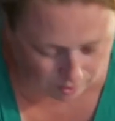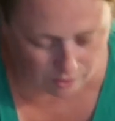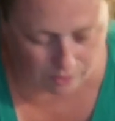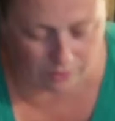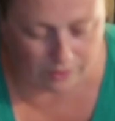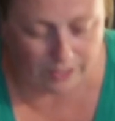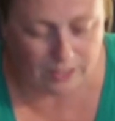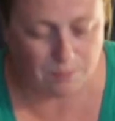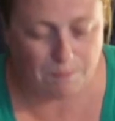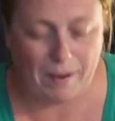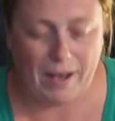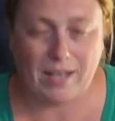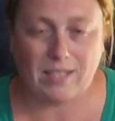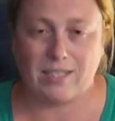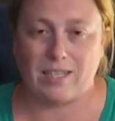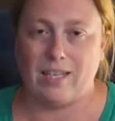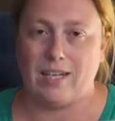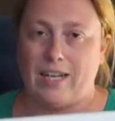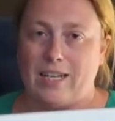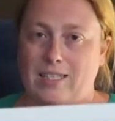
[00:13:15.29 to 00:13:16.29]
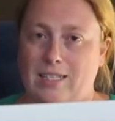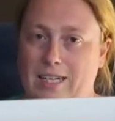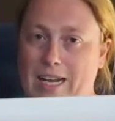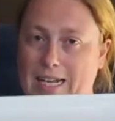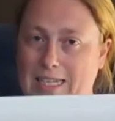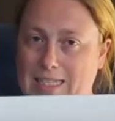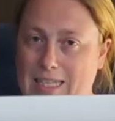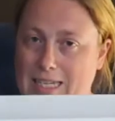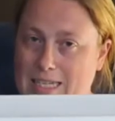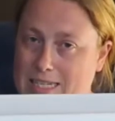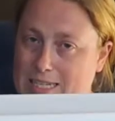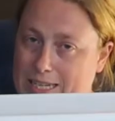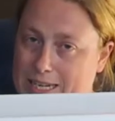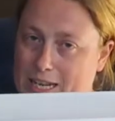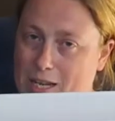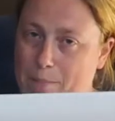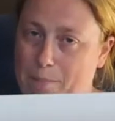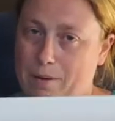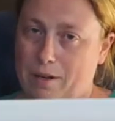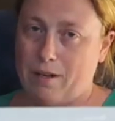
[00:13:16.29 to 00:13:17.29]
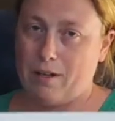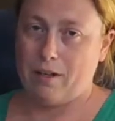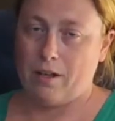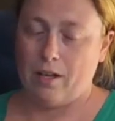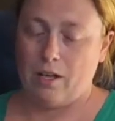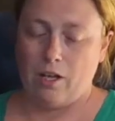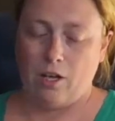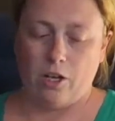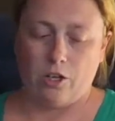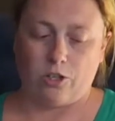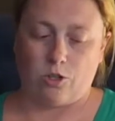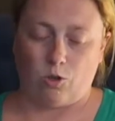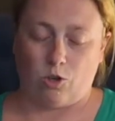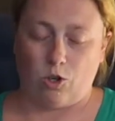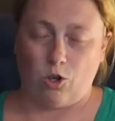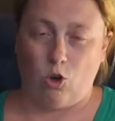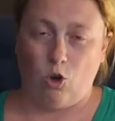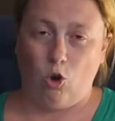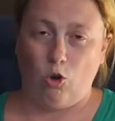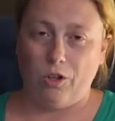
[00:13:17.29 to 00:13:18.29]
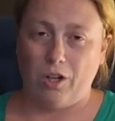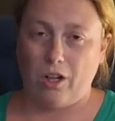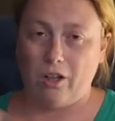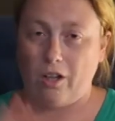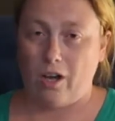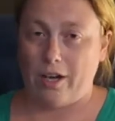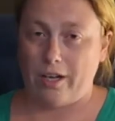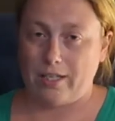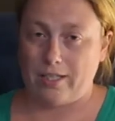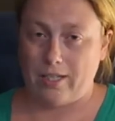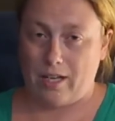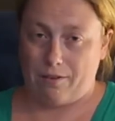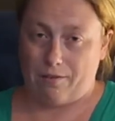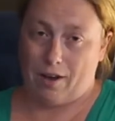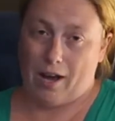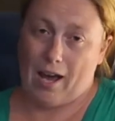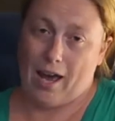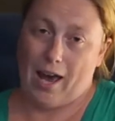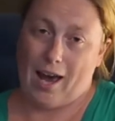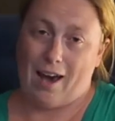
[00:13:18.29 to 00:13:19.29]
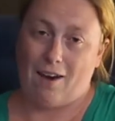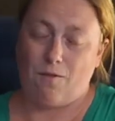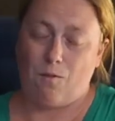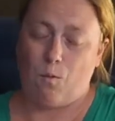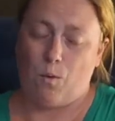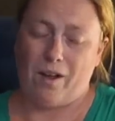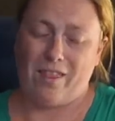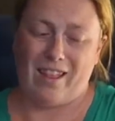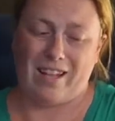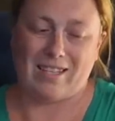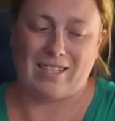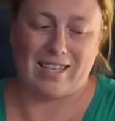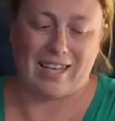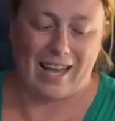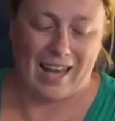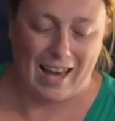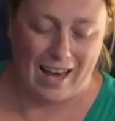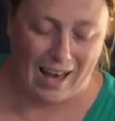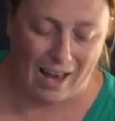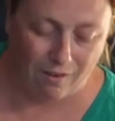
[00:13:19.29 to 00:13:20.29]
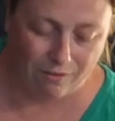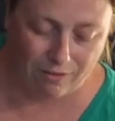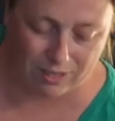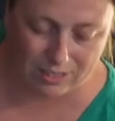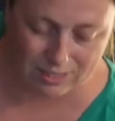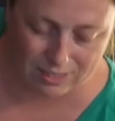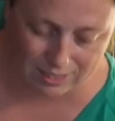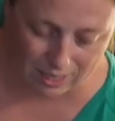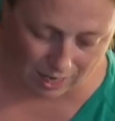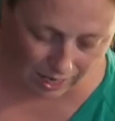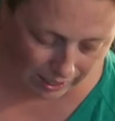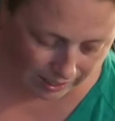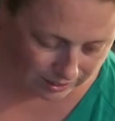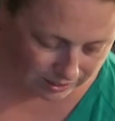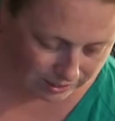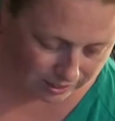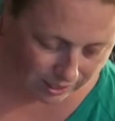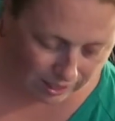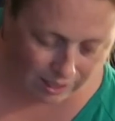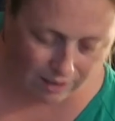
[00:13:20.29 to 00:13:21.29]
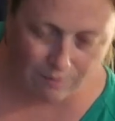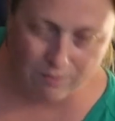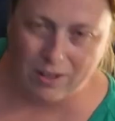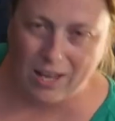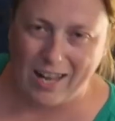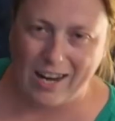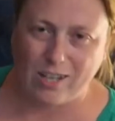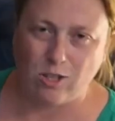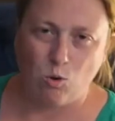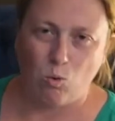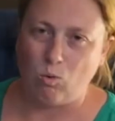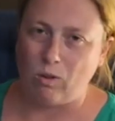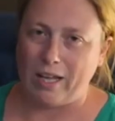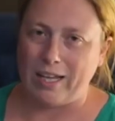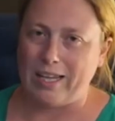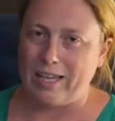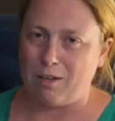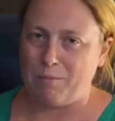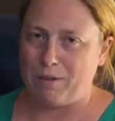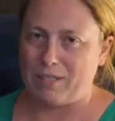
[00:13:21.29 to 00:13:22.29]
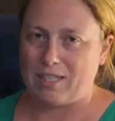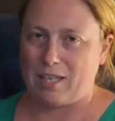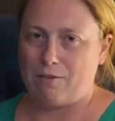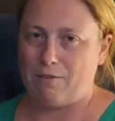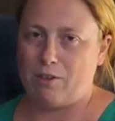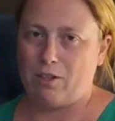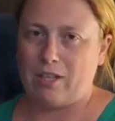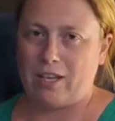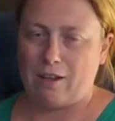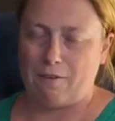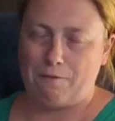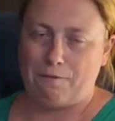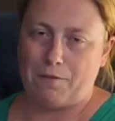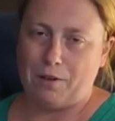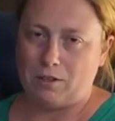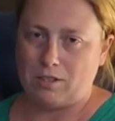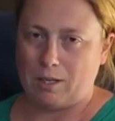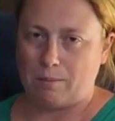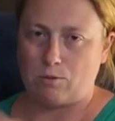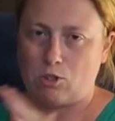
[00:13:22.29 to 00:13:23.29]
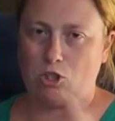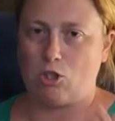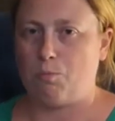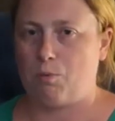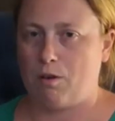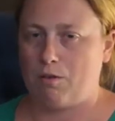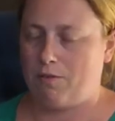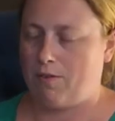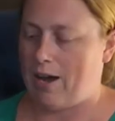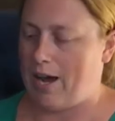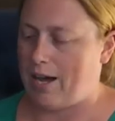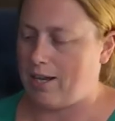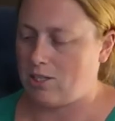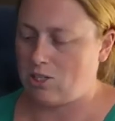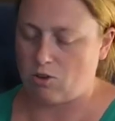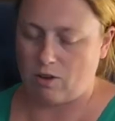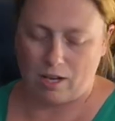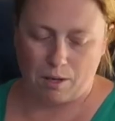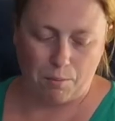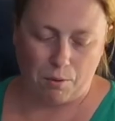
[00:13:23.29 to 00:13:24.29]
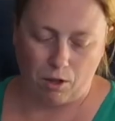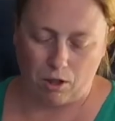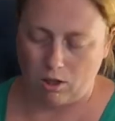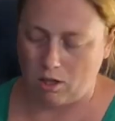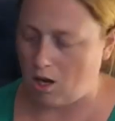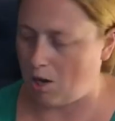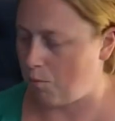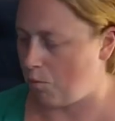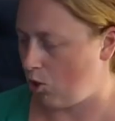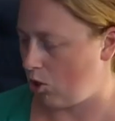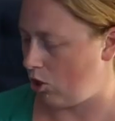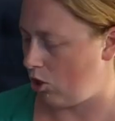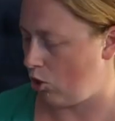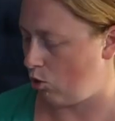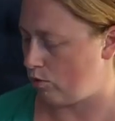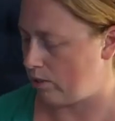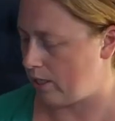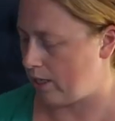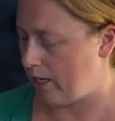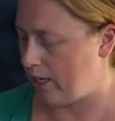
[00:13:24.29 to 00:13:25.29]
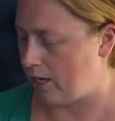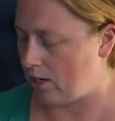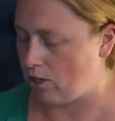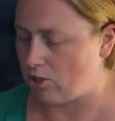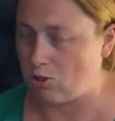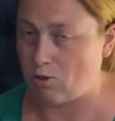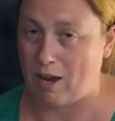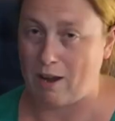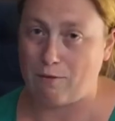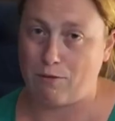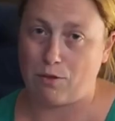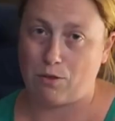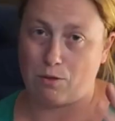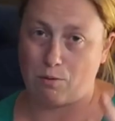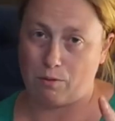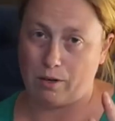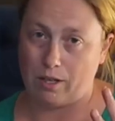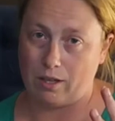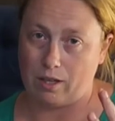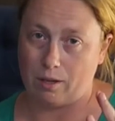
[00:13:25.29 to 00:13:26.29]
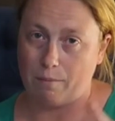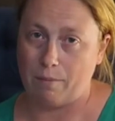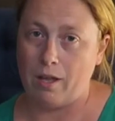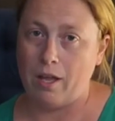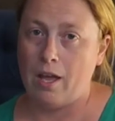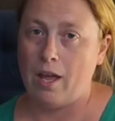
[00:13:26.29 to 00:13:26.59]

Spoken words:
This basket is nice and deep, so it can hold a lot of stuff. I have one that's like half this size, and I don't like it because I feel like it fills up super fast, so I can put a lot more clothes in here. So I have 3 of them.